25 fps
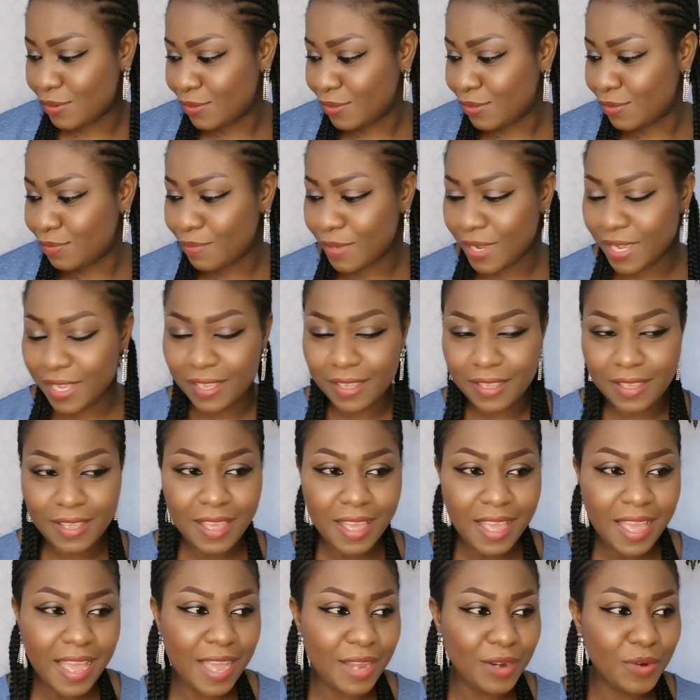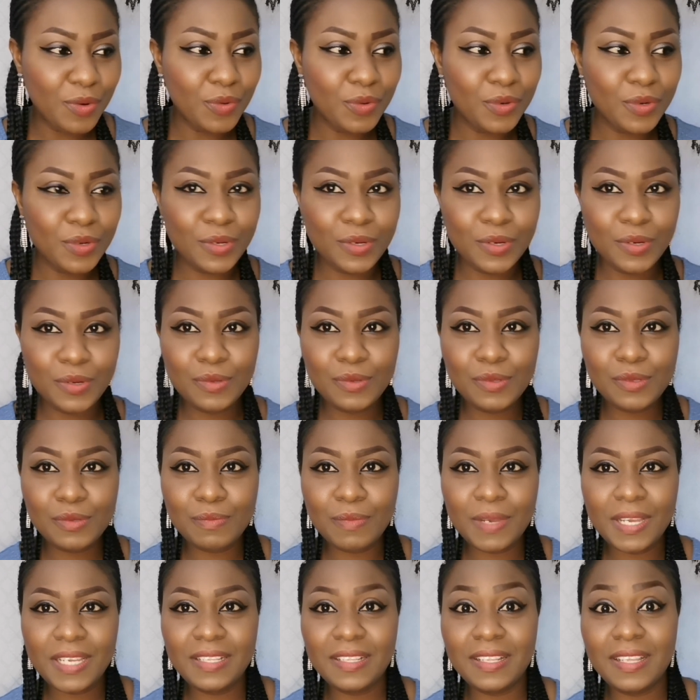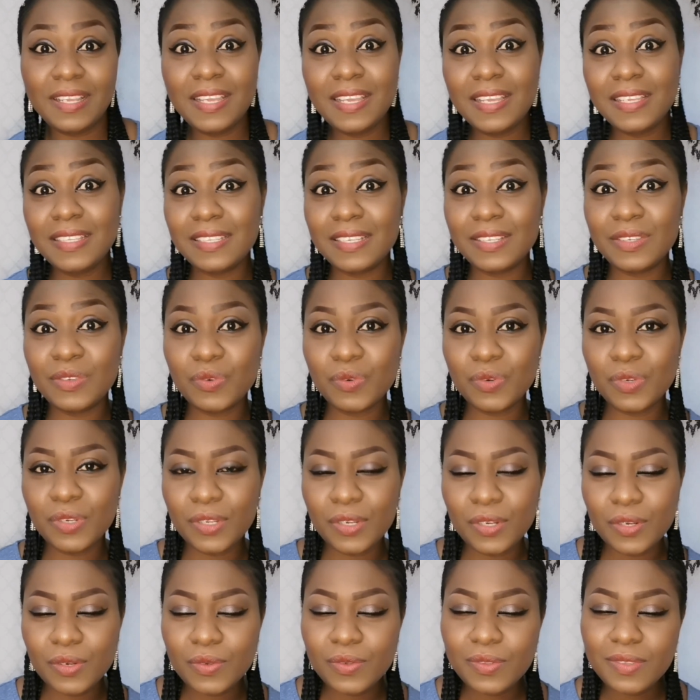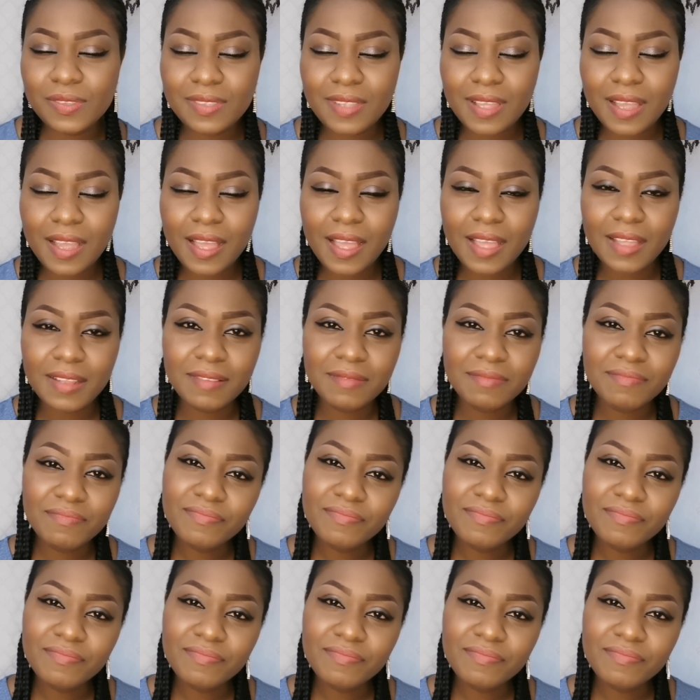lose my this, I don't want to lose that.